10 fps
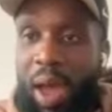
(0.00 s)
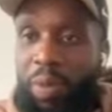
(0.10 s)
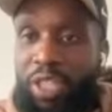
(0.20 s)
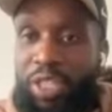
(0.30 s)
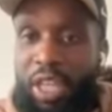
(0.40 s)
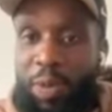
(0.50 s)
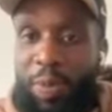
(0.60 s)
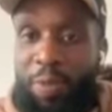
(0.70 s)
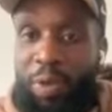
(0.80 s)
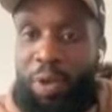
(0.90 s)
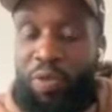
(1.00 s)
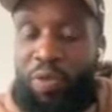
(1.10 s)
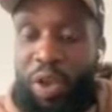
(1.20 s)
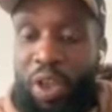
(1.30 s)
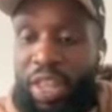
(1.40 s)
I would just tell people
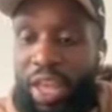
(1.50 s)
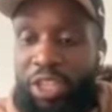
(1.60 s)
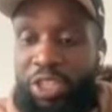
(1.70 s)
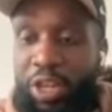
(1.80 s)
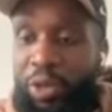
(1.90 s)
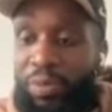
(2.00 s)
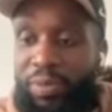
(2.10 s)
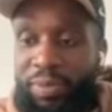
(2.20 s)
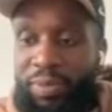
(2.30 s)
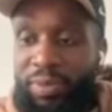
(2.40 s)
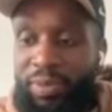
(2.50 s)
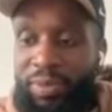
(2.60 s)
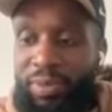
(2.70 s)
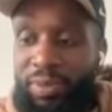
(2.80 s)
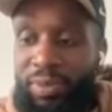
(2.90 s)
overall that, you know,
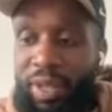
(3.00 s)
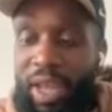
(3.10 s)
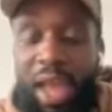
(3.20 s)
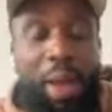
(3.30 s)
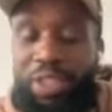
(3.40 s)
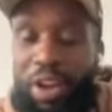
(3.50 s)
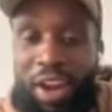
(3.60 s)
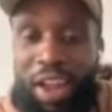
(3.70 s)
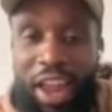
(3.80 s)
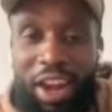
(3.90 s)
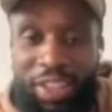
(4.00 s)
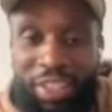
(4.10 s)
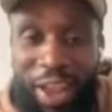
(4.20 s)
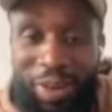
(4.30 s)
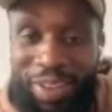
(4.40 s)
I'm sorry, I
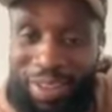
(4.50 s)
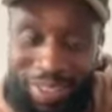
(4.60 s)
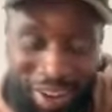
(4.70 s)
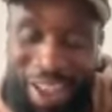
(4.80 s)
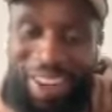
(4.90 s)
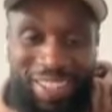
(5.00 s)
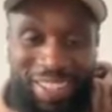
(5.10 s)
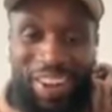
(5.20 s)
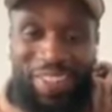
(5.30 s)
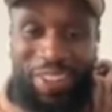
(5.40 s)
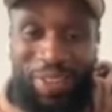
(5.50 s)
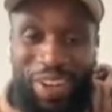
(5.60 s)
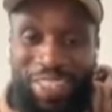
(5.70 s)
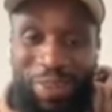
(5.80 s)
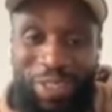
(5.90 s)
lost count. I'm sorry, I lost count of the
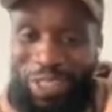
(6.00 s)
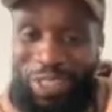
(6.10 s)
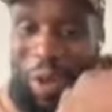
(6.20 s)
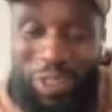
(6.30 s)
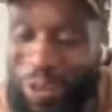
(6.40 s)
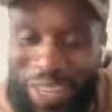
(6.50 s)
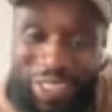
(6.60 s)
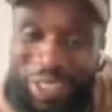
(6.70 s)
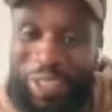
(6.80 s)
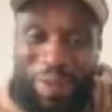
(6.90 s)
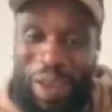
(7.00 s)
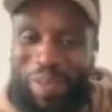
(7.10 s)
question. I was I was going in so deep.